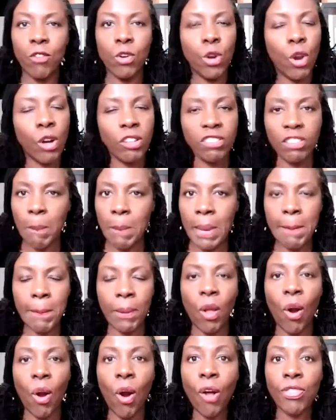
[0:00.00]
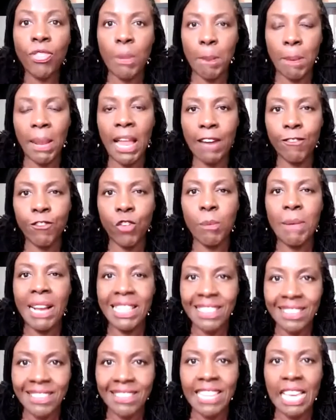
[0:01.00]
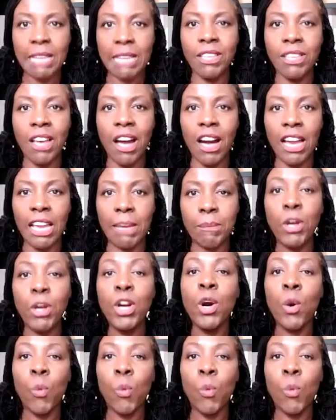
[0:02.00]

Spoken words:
lots of people on the platform at the same time,